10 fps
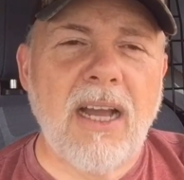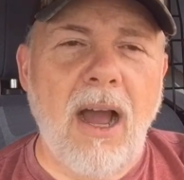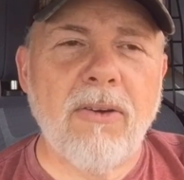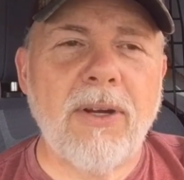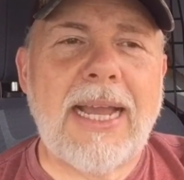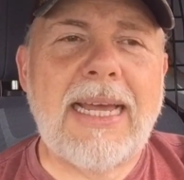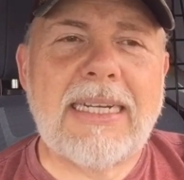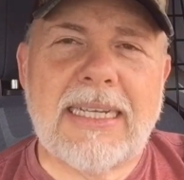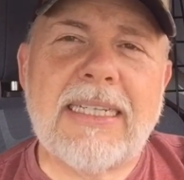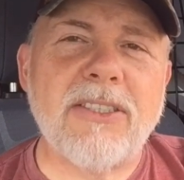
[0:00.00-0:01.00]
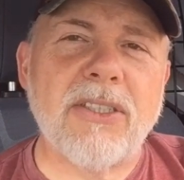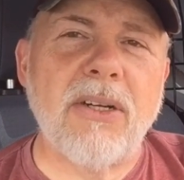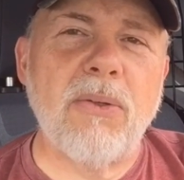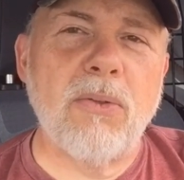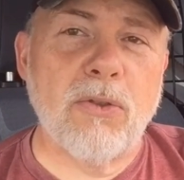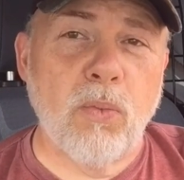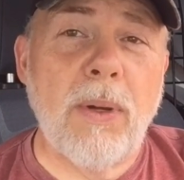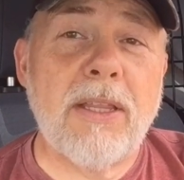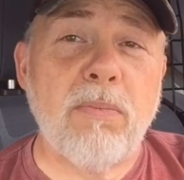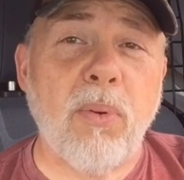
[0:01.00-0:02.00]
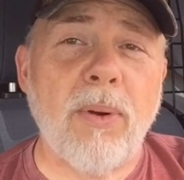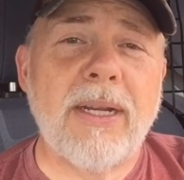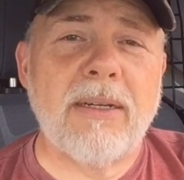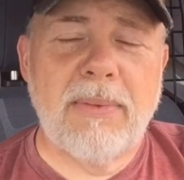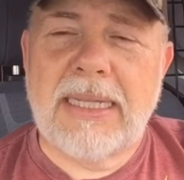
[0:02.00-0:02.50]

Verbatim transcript: congregated in schools with brim